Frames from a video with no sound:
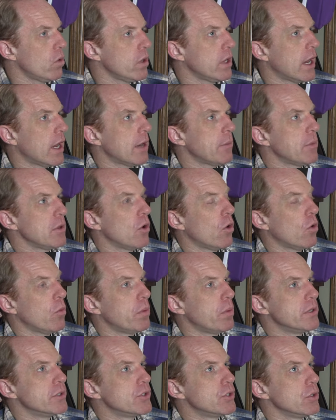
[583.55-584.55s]
We got to be
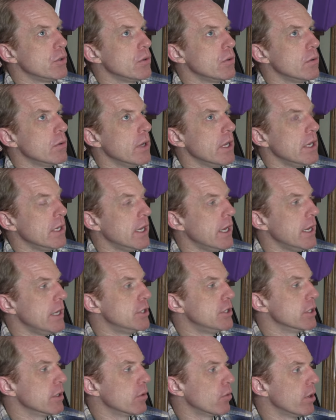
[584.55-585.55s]
open to
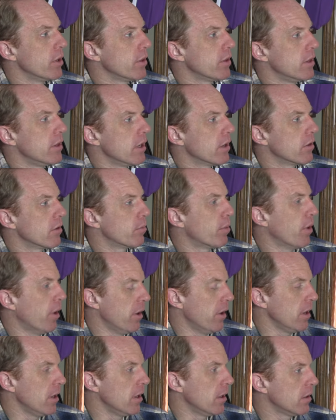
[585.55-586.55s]
engaging with the other
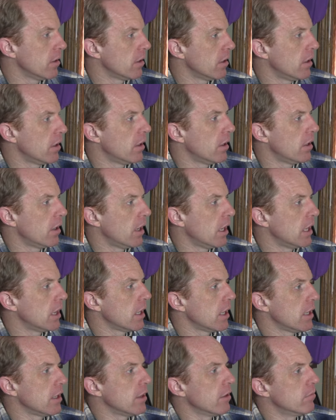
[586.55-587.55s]
party and
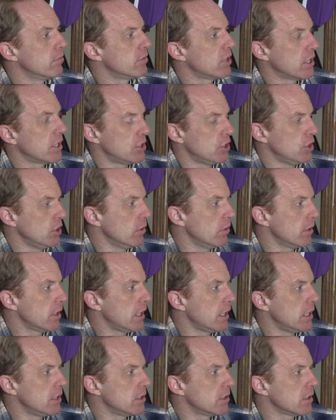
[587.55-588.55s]
letting them touch you
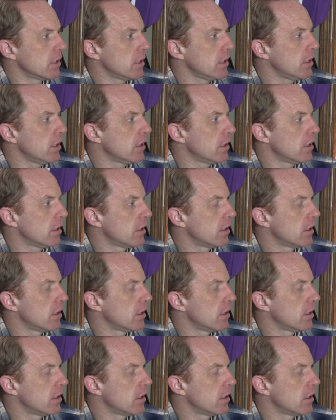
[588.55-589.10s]
occasionally.